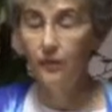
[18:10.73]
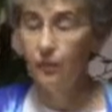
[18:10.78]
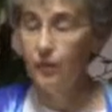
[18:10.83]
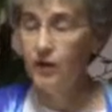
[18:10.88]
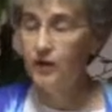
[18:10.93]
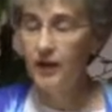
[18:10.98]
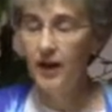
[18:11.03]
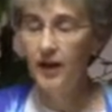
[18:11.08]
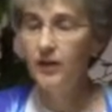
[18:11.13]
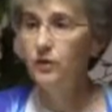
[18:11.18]

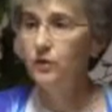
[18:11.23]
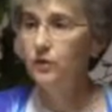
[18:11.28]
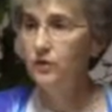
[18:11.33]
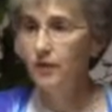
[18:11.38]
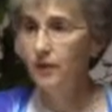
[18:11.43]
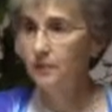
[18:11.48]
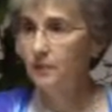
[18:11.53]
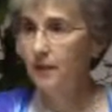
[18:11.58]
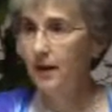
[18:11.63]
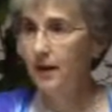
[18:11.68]
which I do
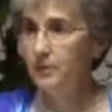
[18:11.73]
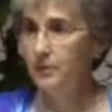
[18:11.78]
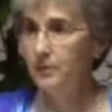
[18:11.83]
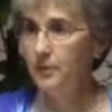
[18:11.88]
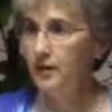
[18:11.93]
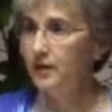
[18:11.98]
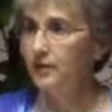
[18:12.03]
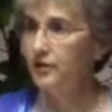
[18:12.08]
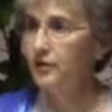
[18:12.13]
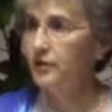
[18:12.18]
sometimes
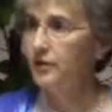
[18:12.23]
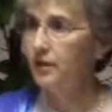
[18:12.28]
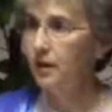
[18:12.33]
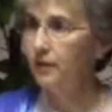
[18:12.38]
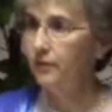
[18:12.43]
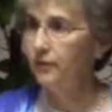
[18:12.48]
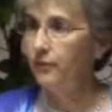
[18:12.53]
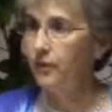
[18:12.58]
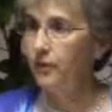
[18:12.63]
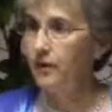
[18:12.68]
because it's
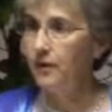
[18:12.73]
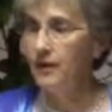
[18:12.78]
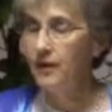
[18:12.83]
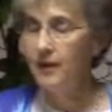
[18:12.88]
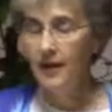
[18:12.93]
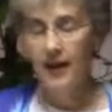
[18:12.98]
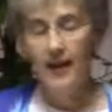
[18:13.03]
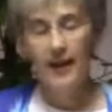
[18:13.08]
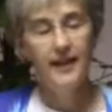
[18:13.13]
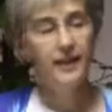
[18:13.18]
comforting
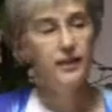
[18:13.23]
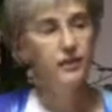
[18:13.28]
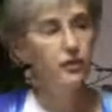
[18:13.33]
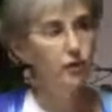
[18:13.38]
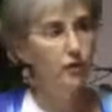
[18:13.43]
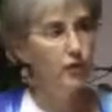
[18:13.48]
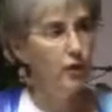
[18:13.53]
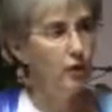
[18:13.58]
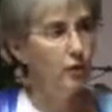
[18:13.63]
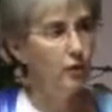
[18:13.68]
and it's
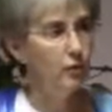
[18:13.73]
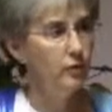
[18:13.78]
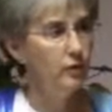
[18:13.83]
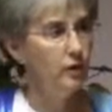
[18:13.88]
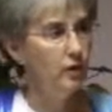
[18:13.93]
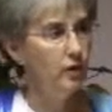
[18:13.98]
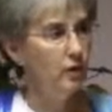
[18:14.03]
known,